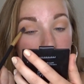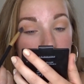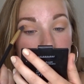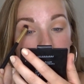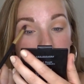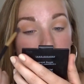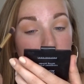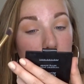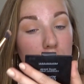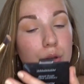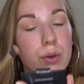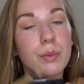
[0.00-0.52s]

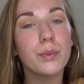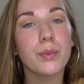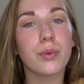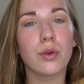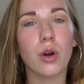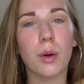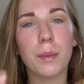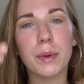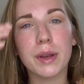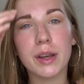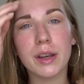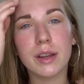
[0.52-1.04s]
too
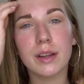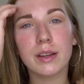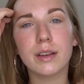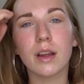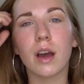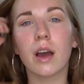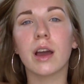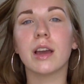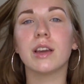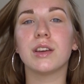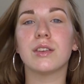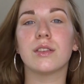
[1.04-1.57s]
prominent
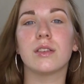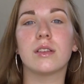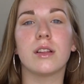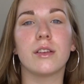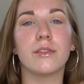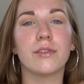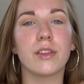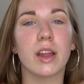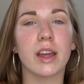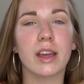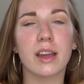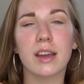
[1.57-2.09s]

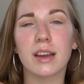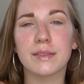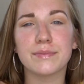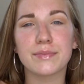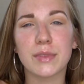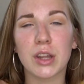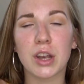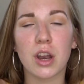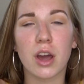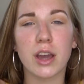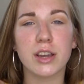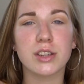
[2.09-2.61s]
of like
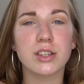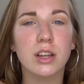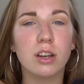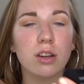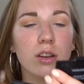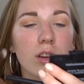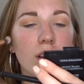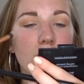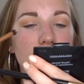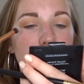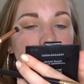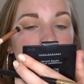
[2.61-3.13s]
an eyeshadow
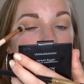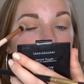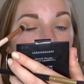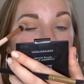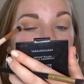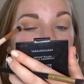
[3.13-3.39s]
look